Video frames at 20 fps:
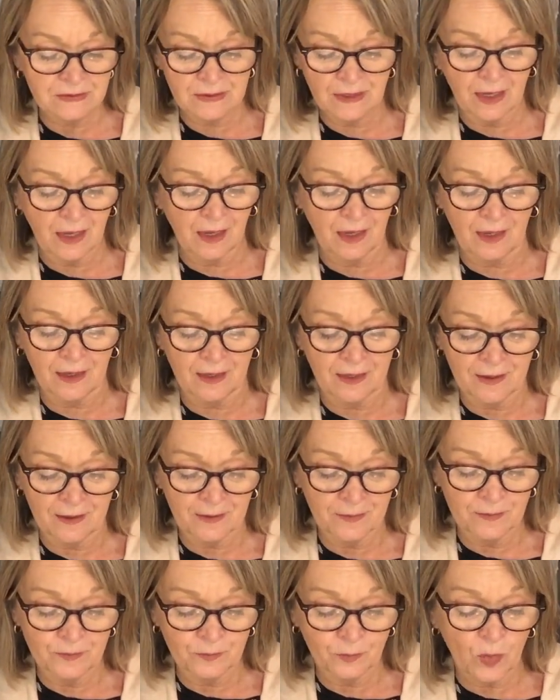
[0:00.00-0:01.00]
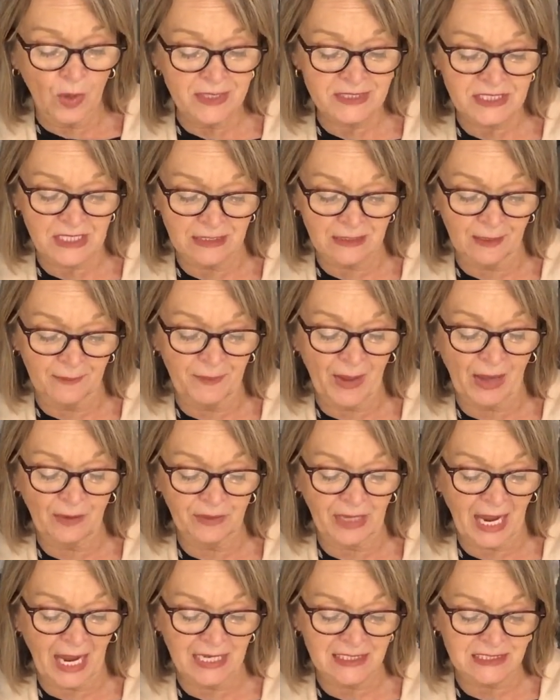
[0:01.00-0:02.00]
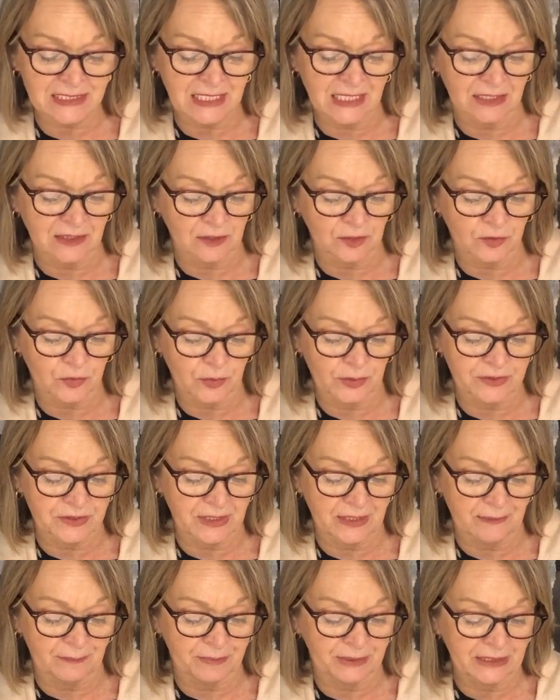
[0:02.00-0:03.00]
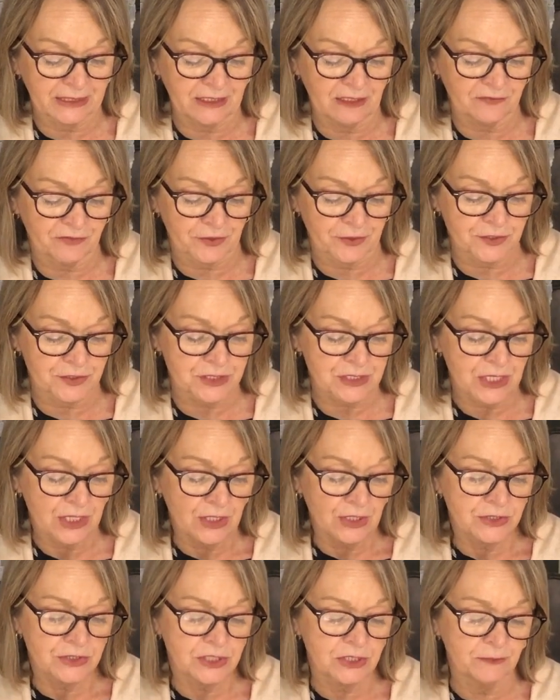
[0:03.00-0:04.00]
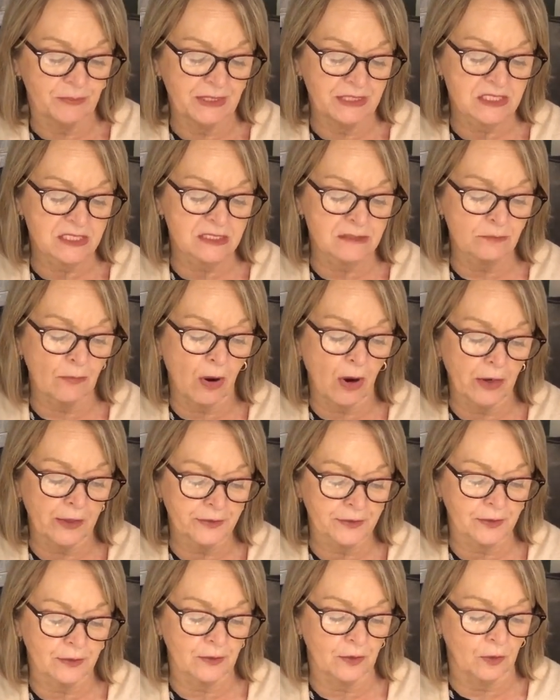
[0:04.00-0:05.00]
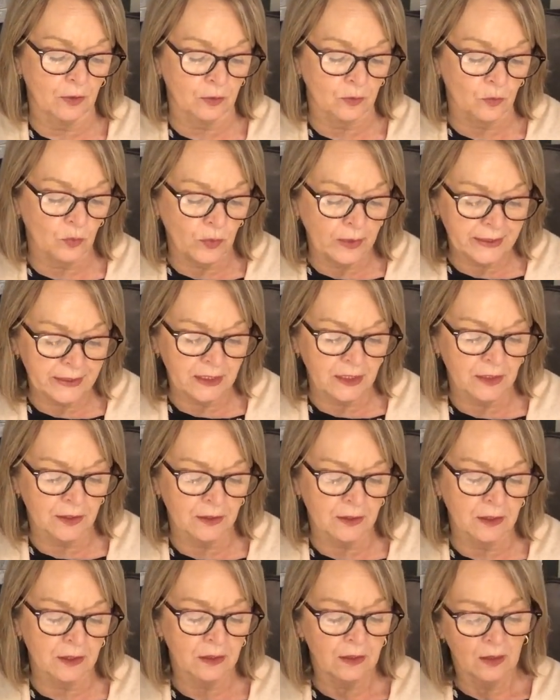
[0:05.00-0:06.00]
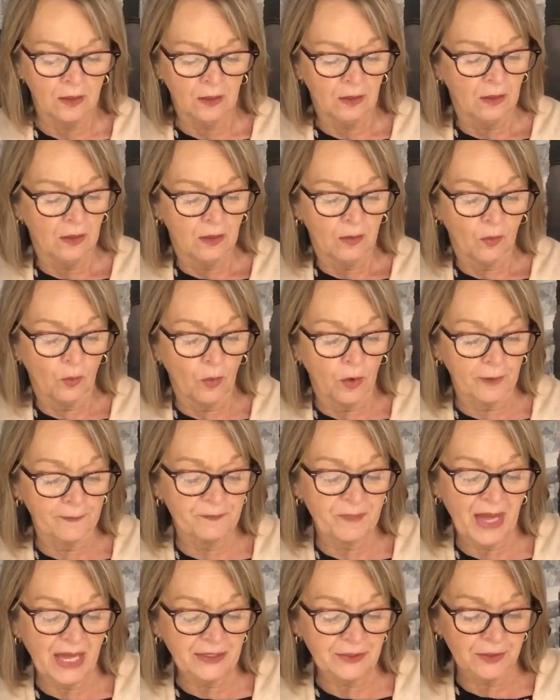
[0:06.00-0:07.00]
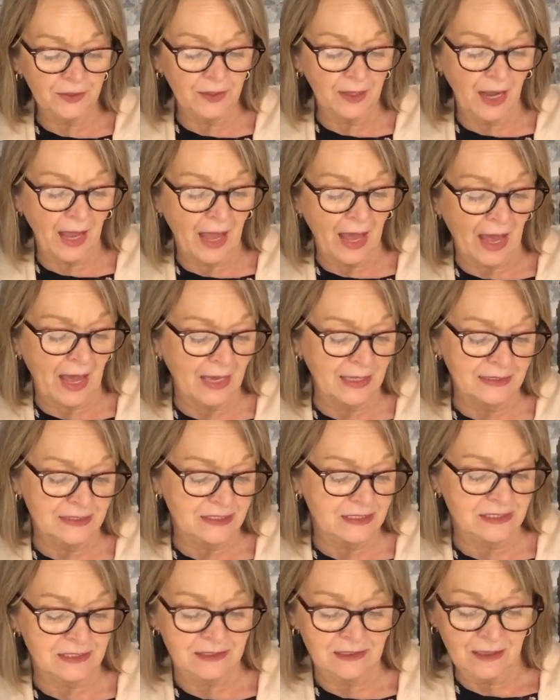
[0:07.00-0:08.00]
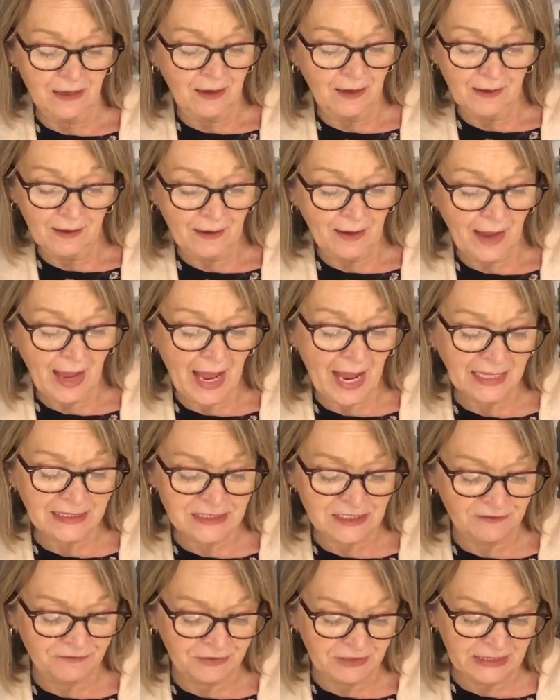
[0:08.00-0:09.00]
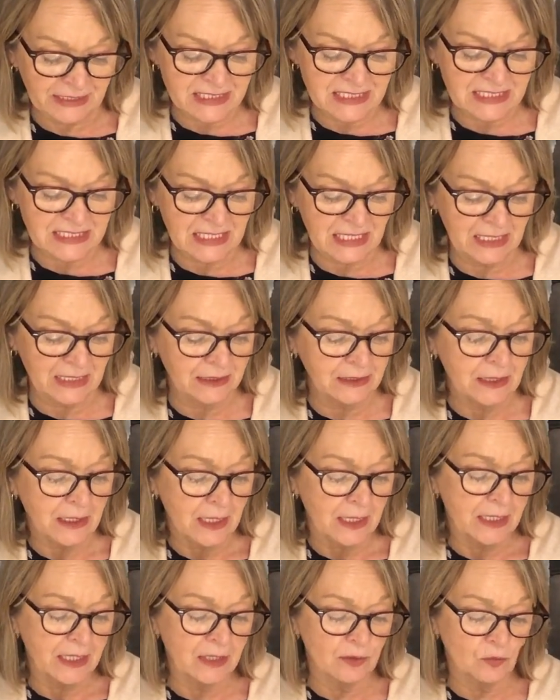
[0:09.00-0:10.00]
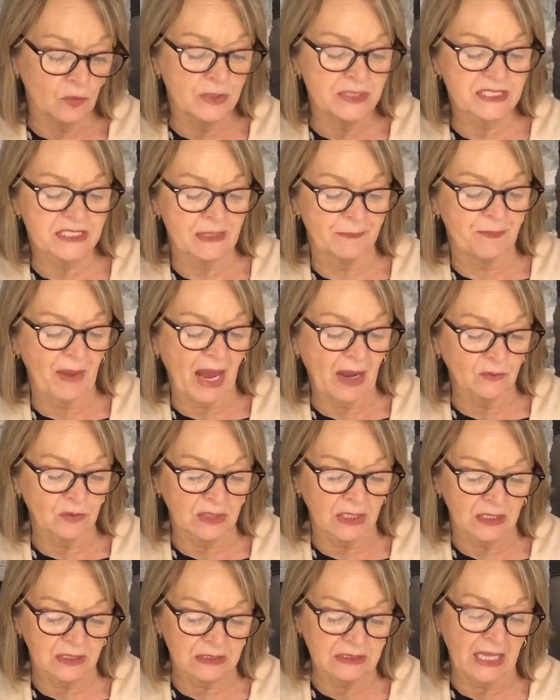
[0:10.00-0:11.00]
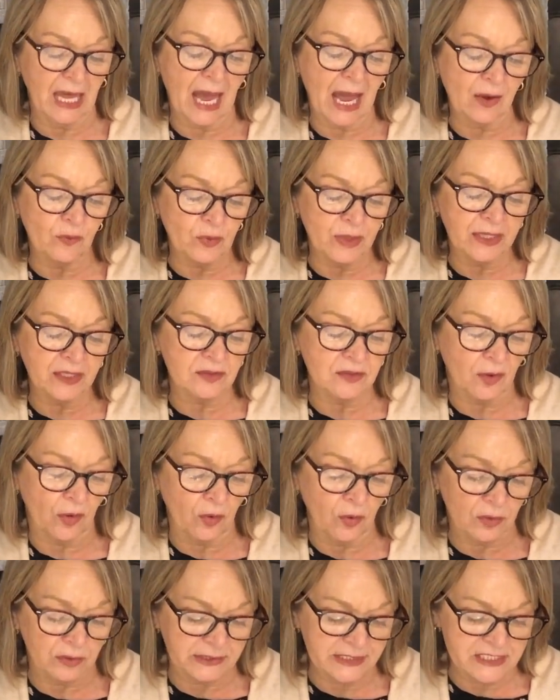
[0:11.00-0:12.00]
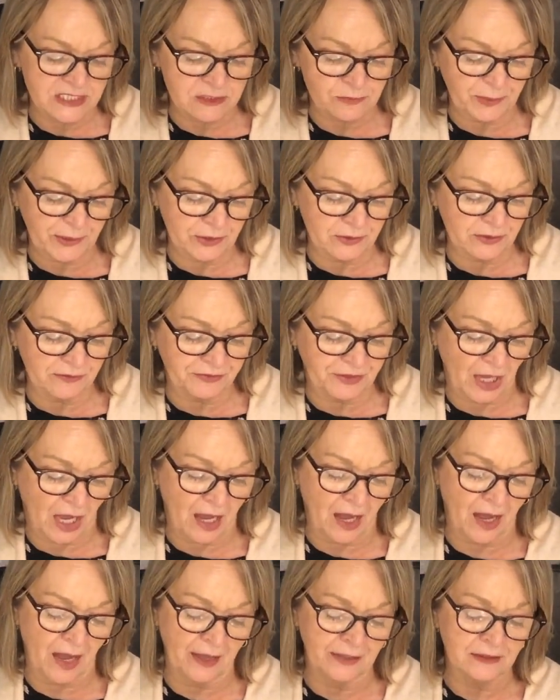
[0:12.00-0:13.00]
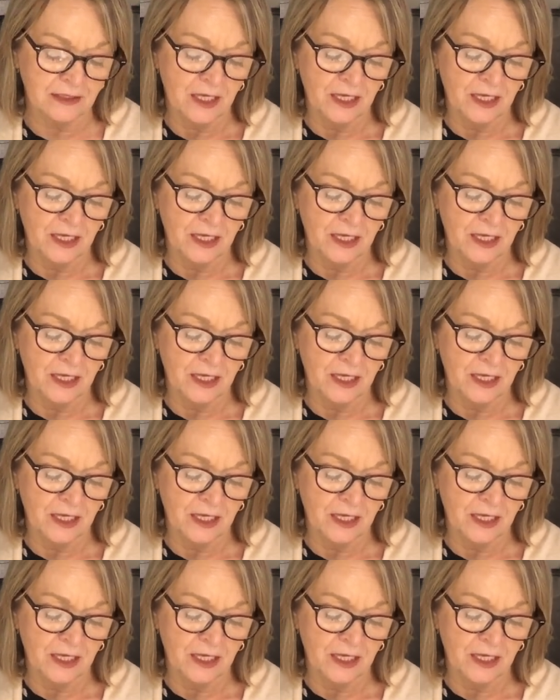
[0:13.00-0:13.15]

about asking the Corinthian believers to be smarter or wittier or better at active listening. It was about allowing the Holy Spirit of God